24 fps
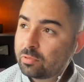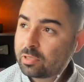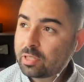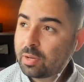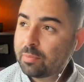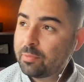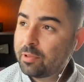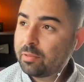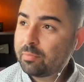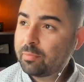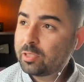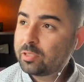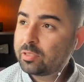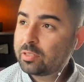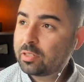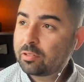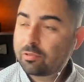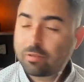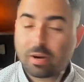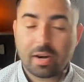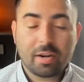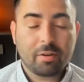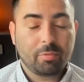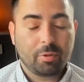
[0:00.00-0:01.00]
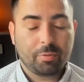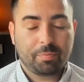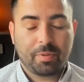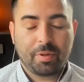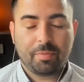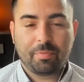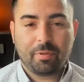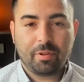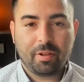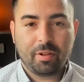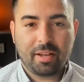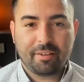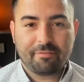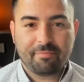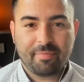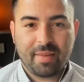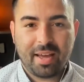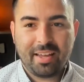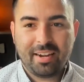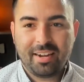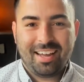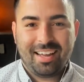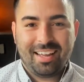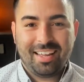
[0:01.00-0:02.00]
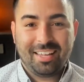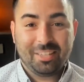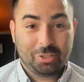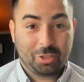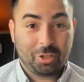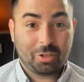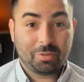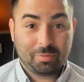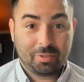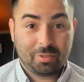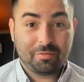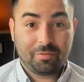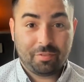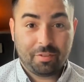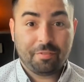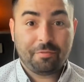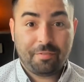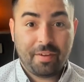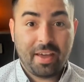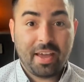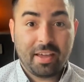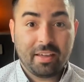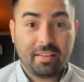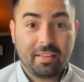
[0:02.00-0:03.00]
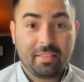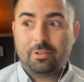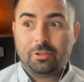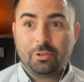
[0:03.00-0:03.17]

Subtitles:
some of the most incredible people I've met in terms of the faith.